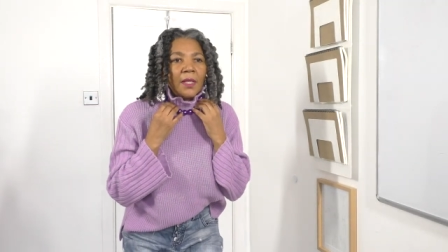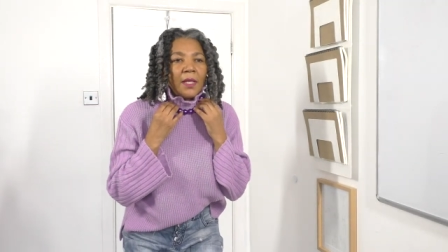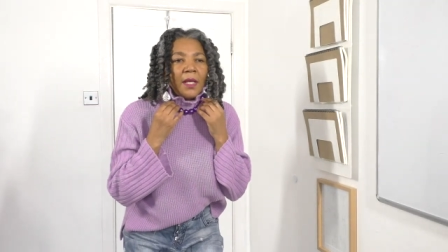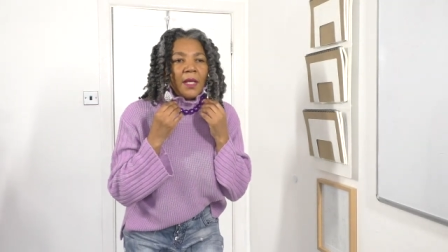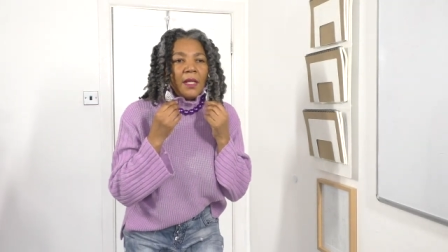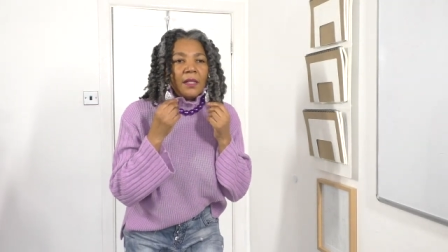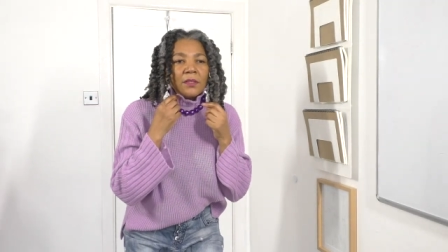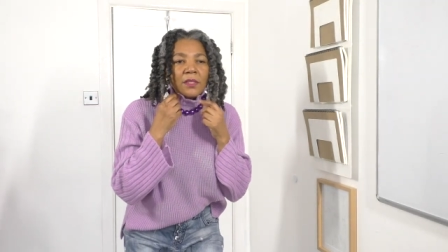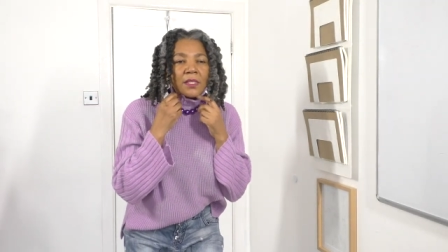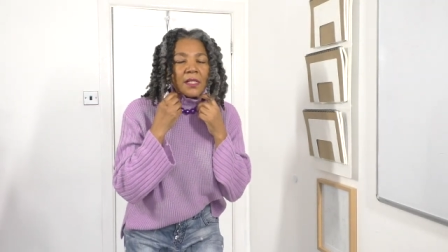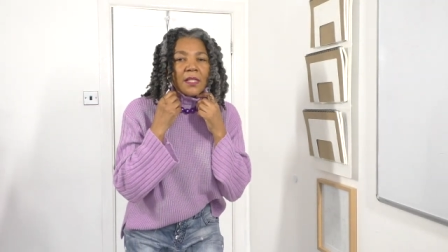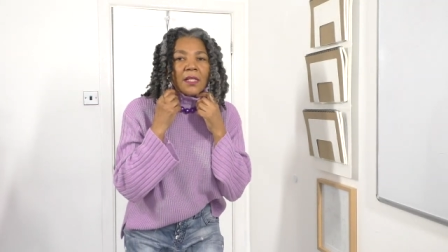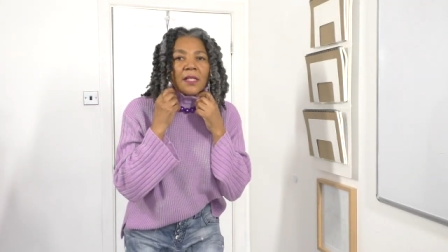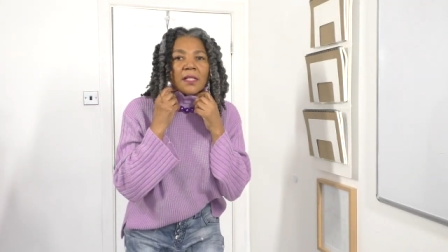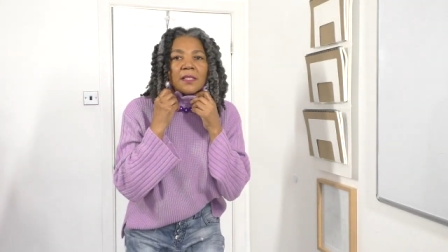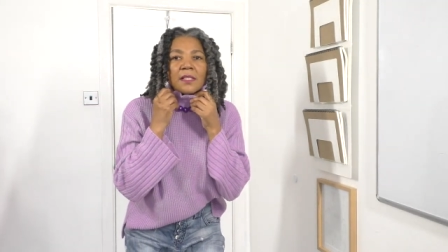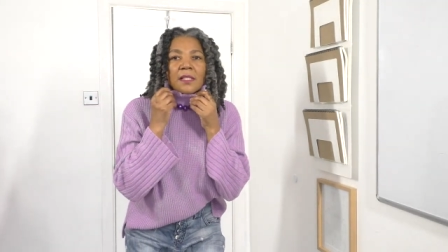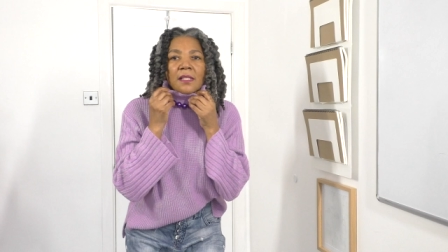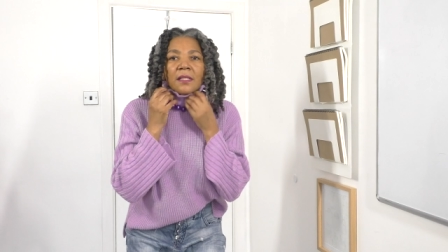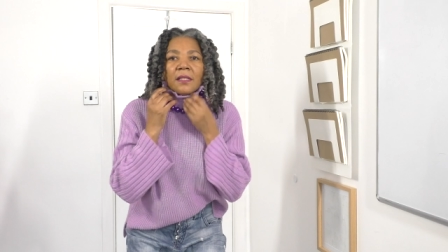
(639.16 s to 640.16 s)
Yeah, looks
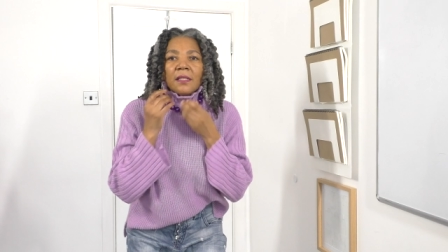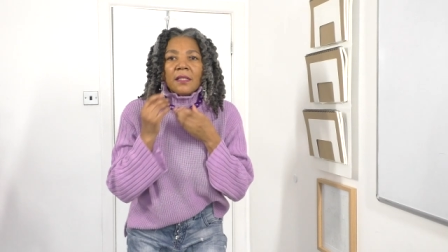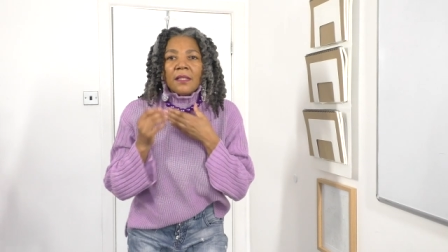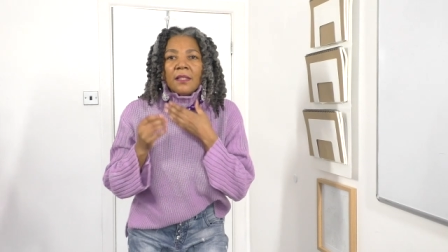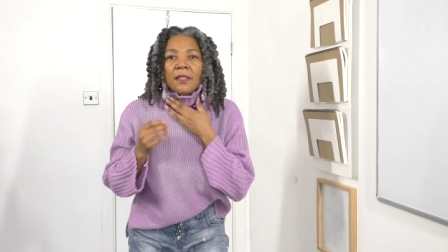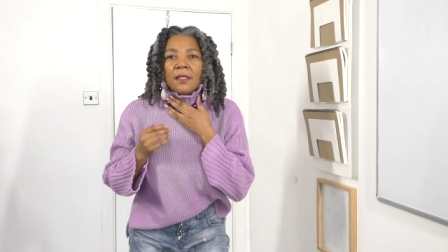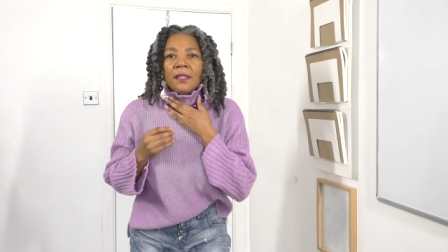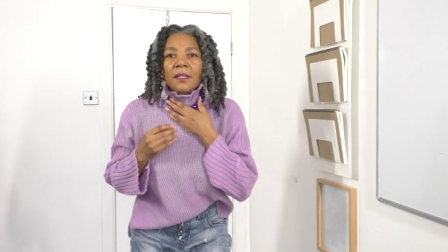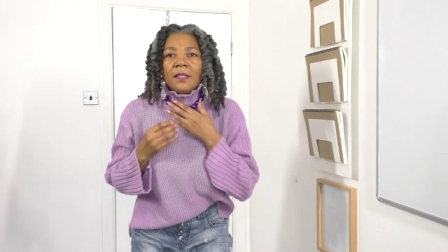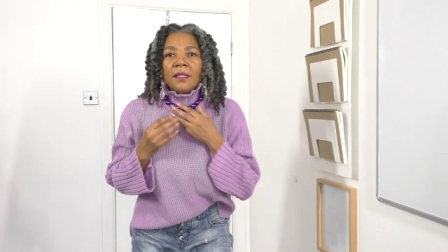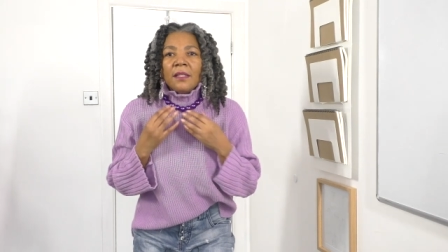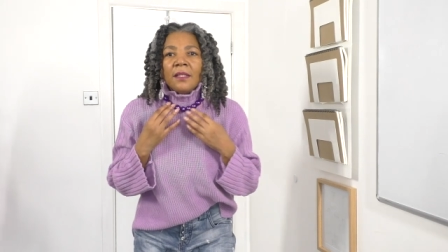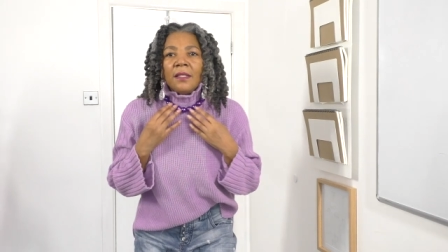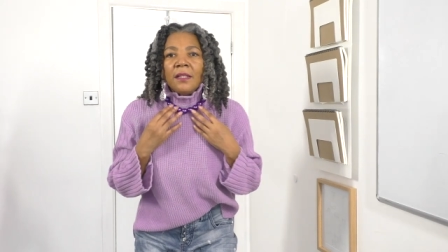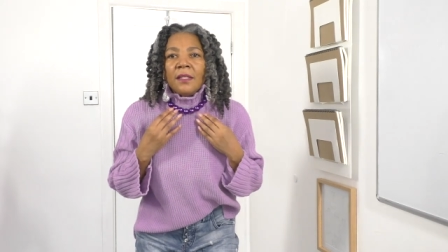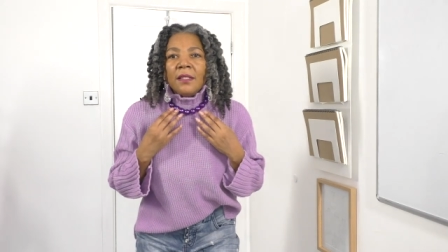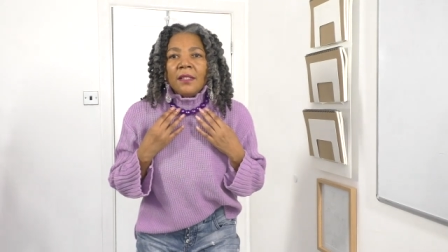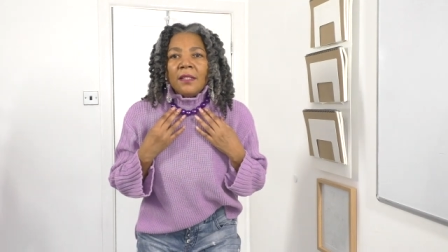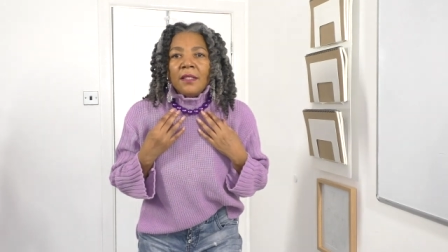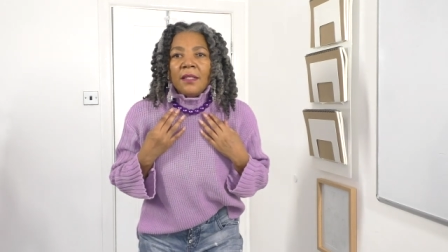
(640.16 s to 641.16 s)
nice.
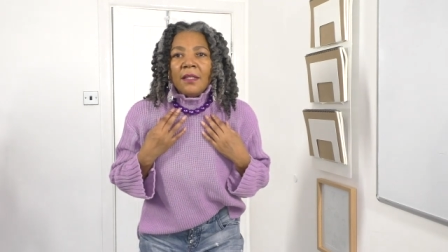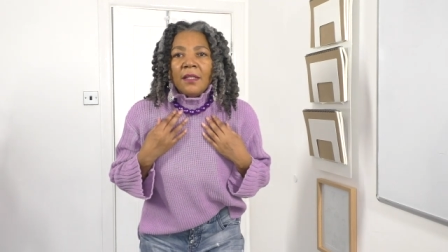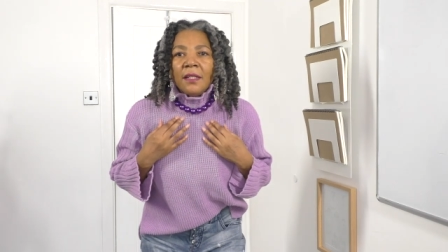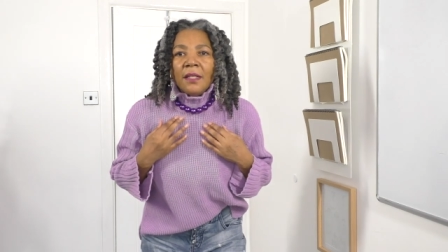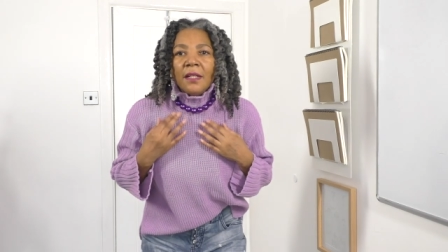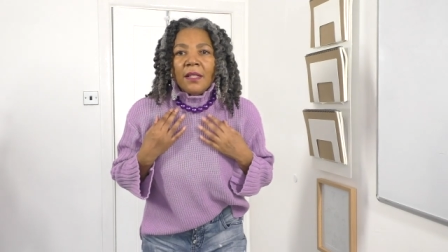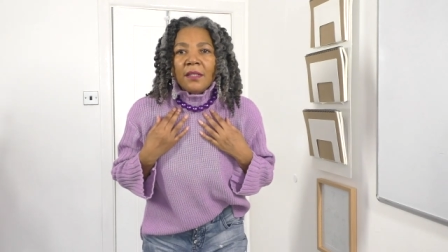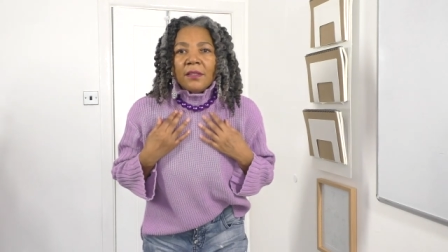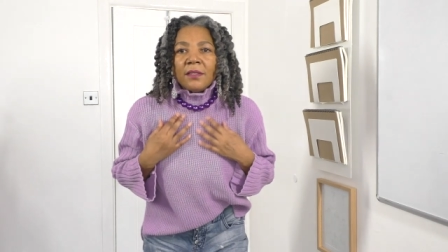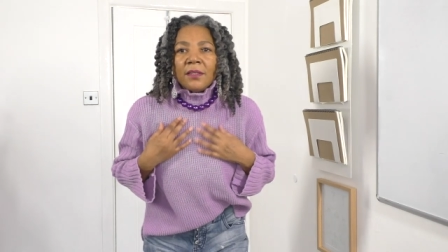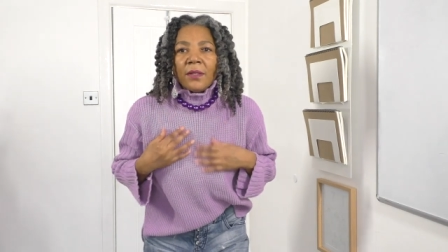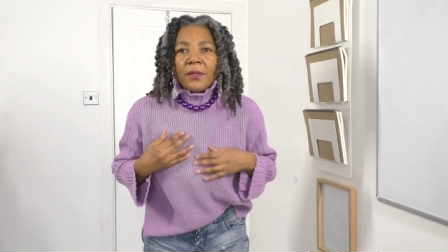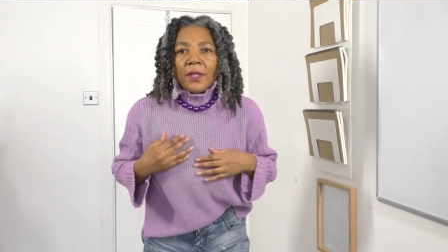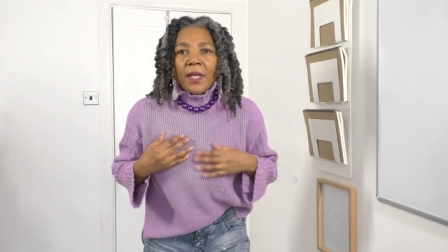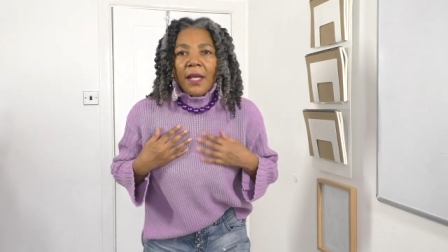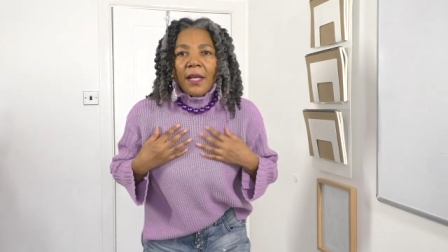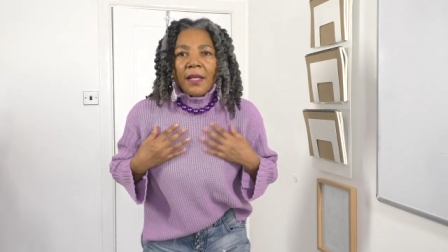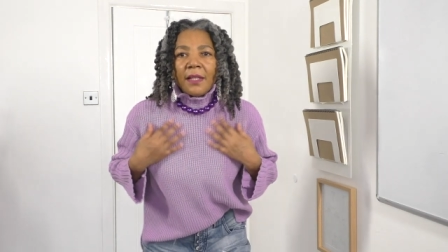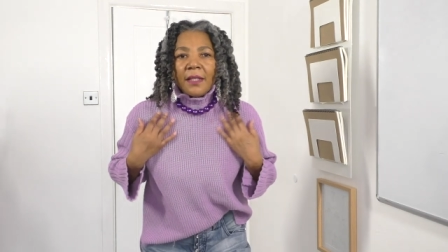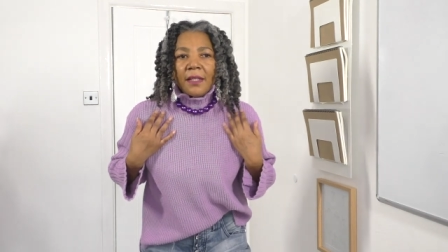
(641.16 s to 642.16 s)
That's
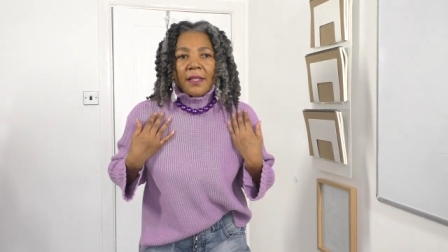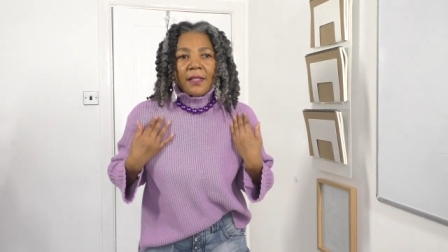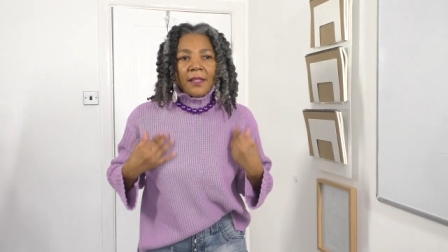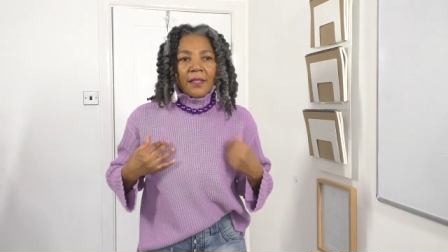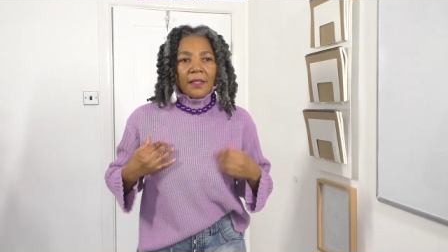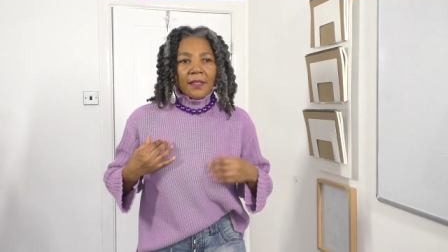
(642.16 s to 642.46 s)
okay.